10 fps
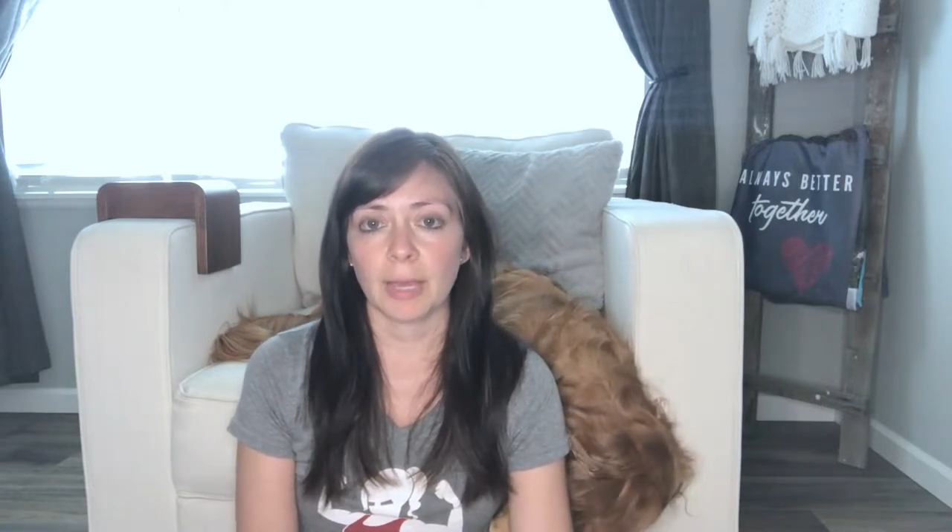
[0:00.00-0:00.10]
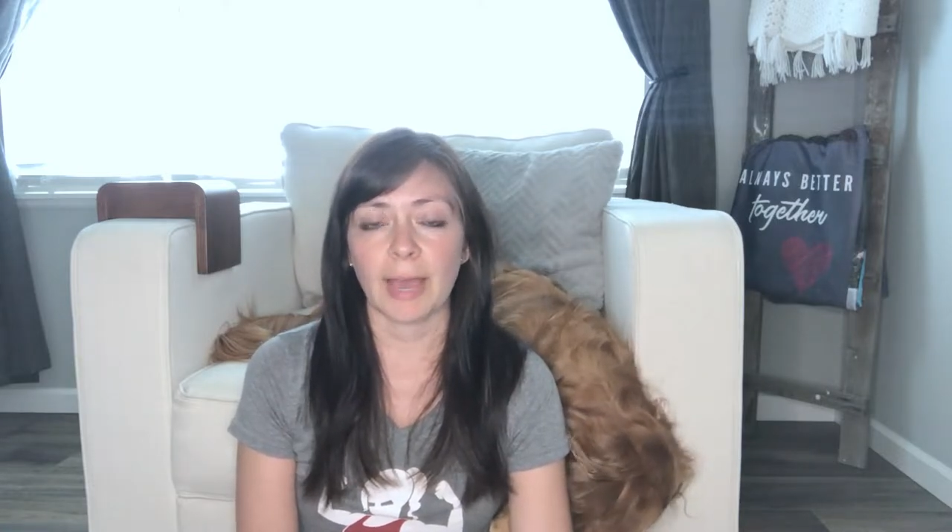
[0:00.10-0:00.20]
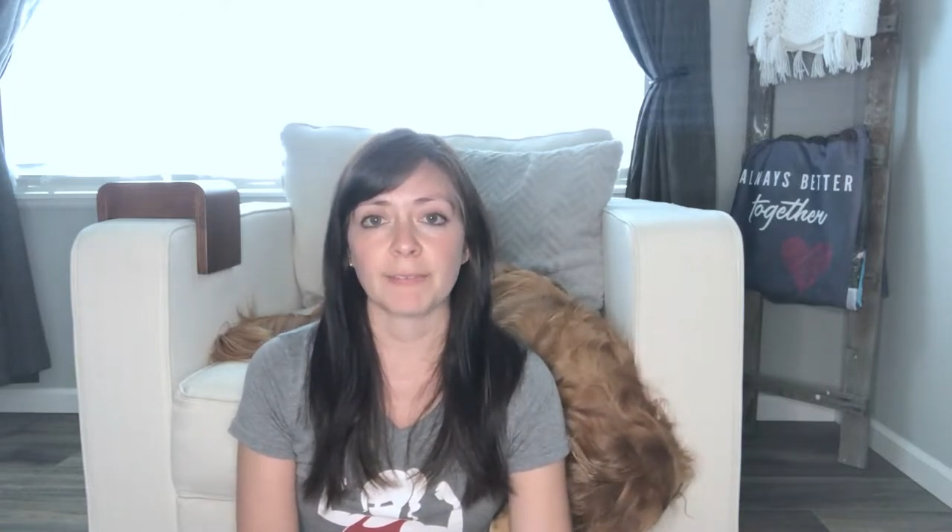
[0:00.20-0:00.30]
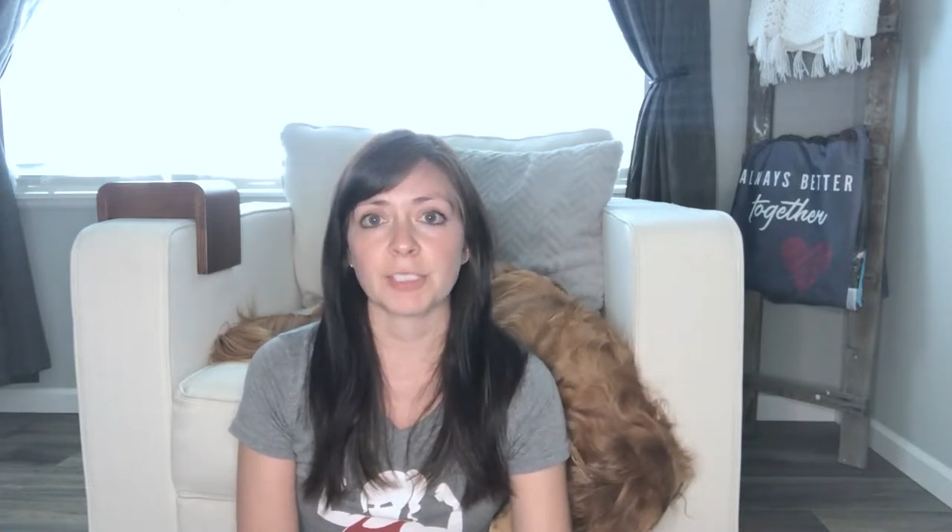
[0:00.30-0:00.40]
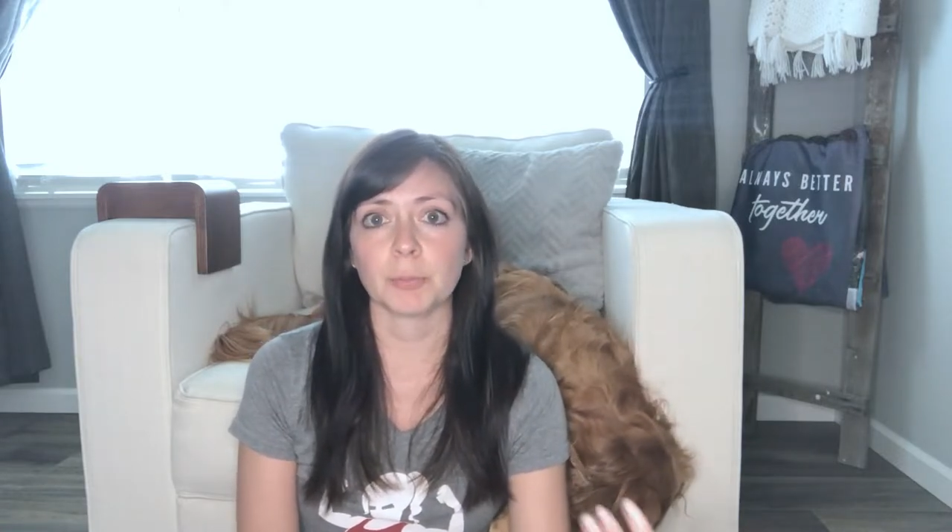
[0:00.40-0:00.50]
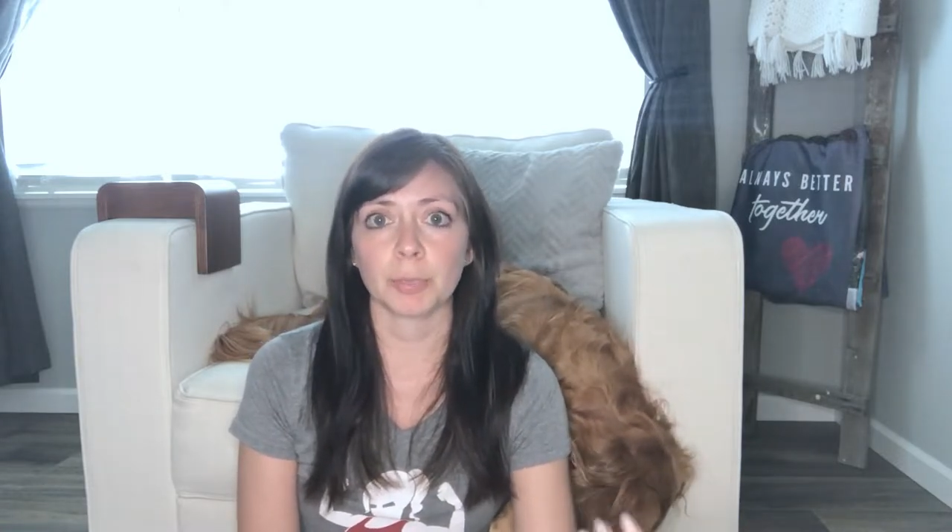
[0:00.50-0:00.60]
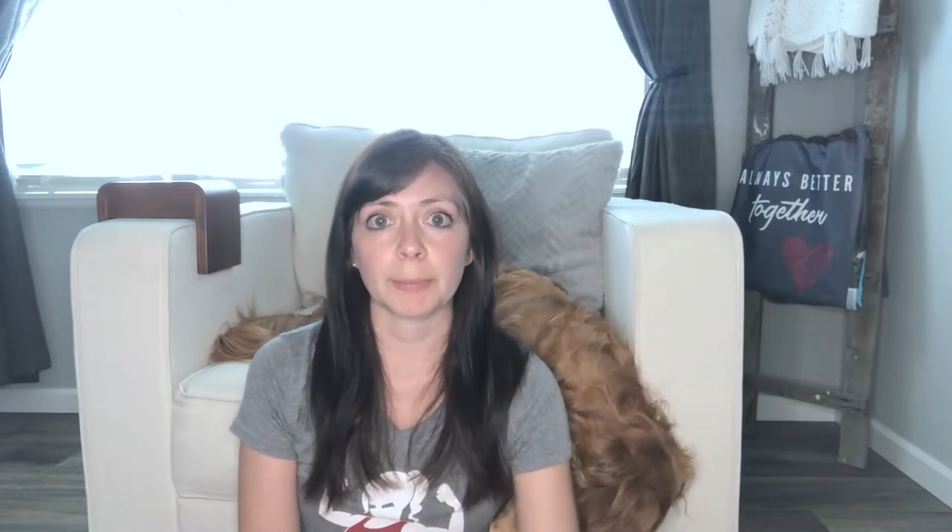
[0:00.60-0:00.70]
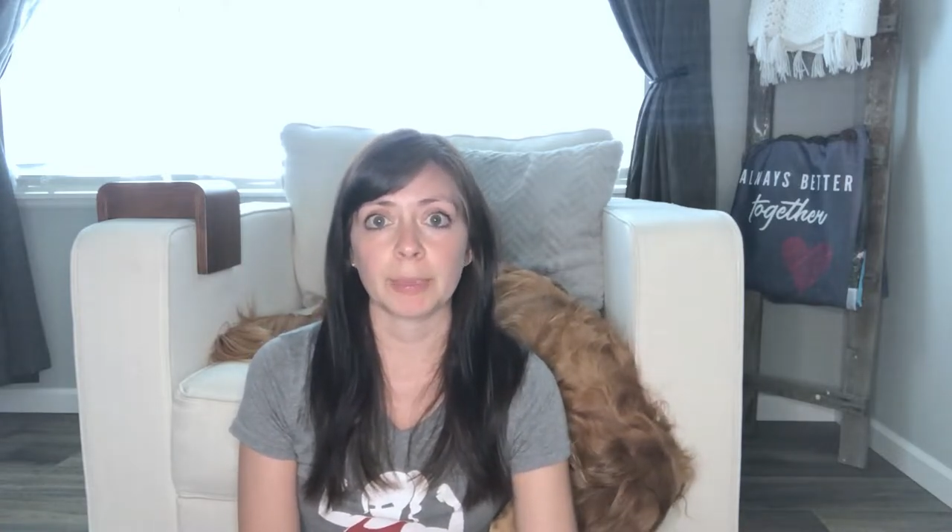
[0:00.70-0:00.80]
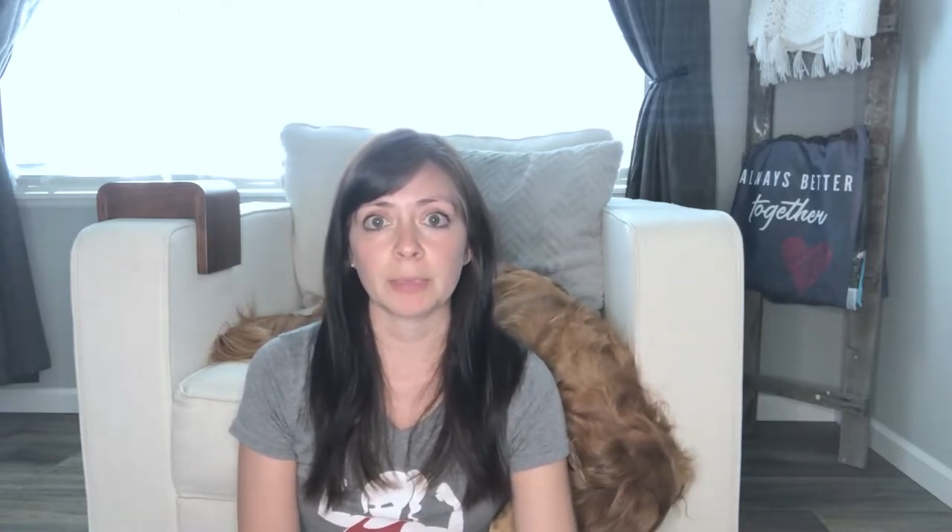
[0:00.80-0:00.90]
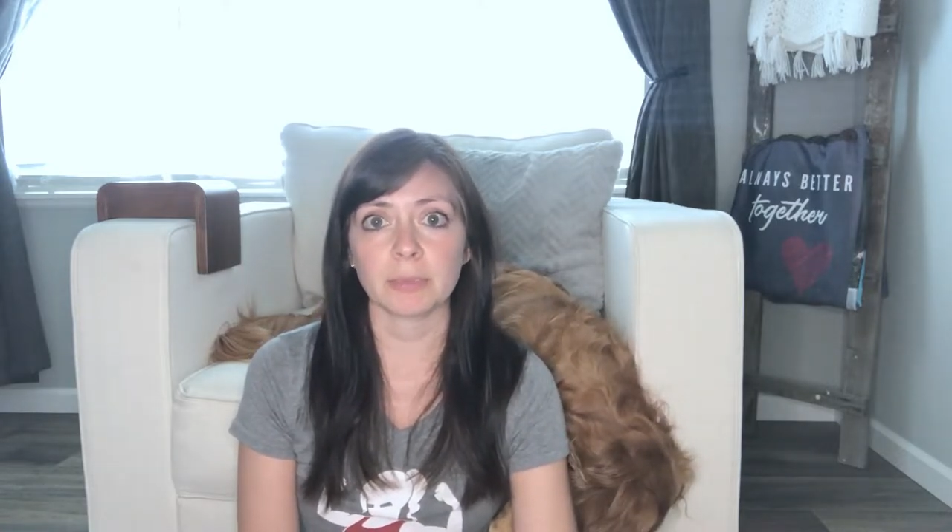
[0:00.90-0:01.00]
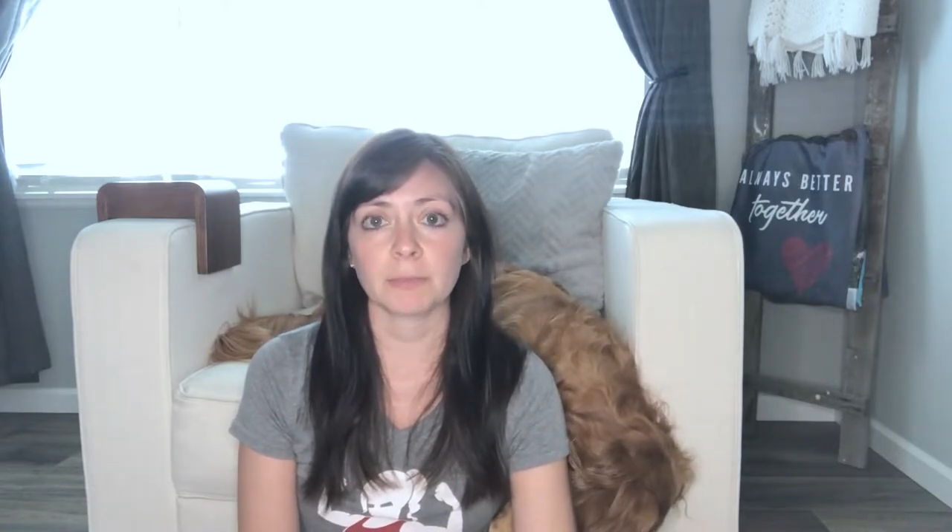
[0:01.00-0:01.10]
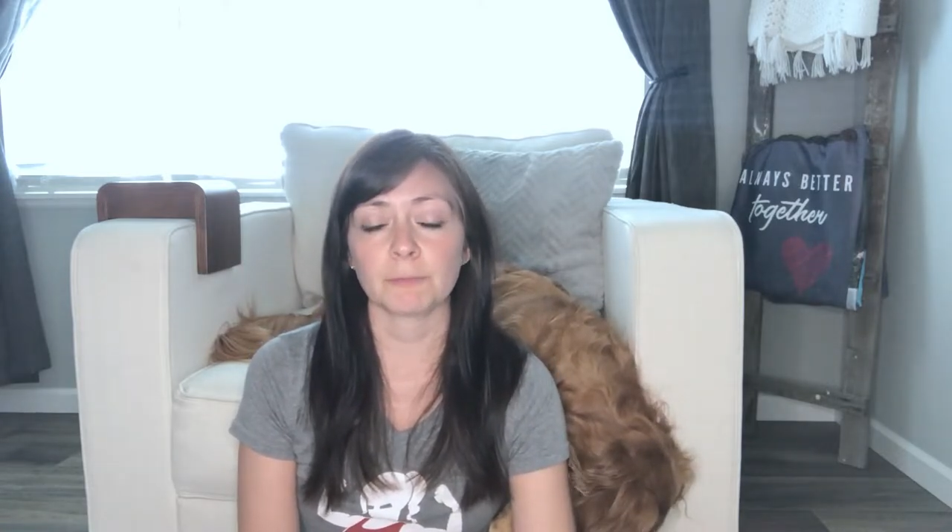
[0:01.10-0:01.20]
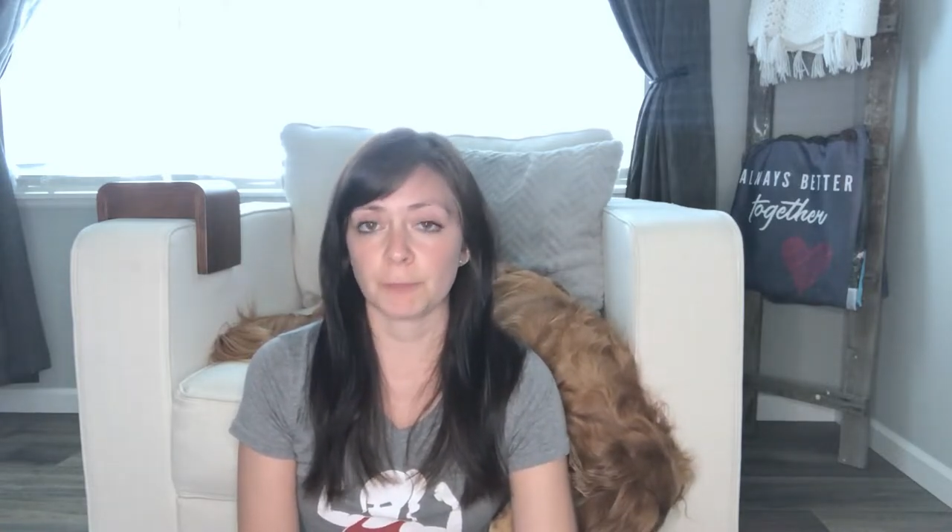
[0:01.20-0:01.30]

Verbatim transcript: have his appointment